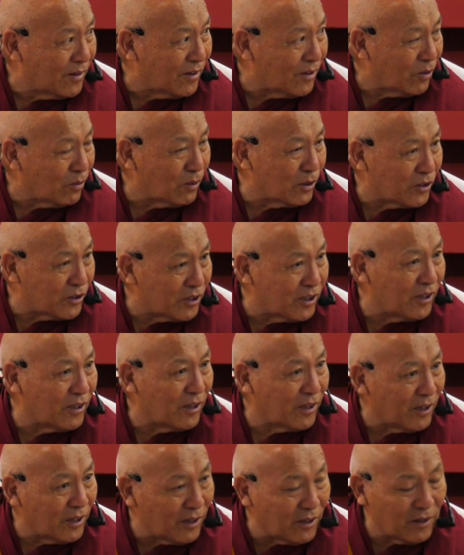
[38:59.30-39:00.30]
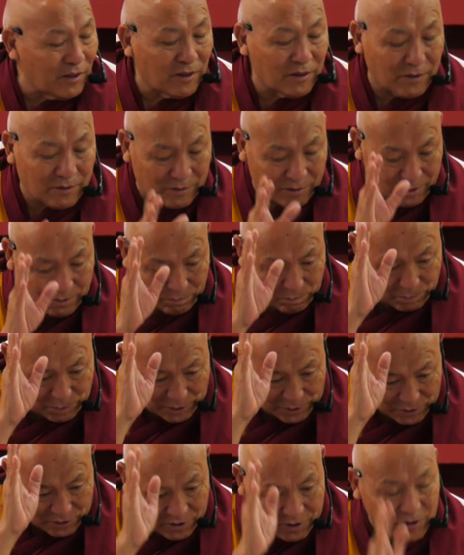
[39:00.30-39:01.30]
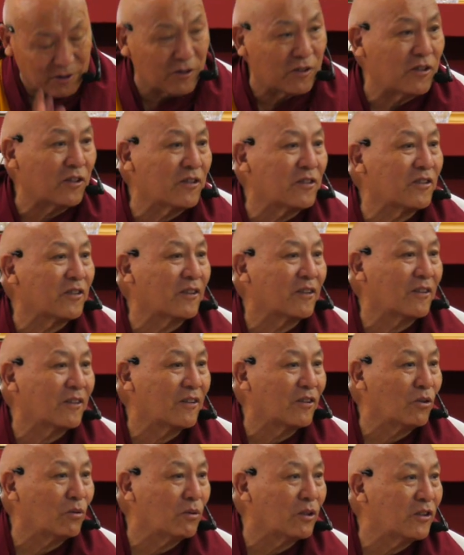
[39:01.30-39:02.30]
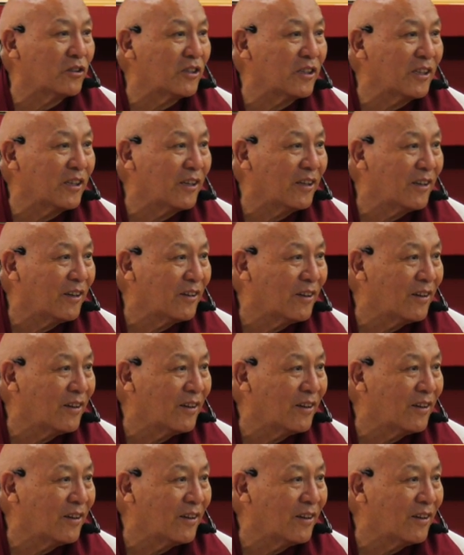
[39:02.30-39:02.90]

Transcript: you will see he is the best researcher, you will see,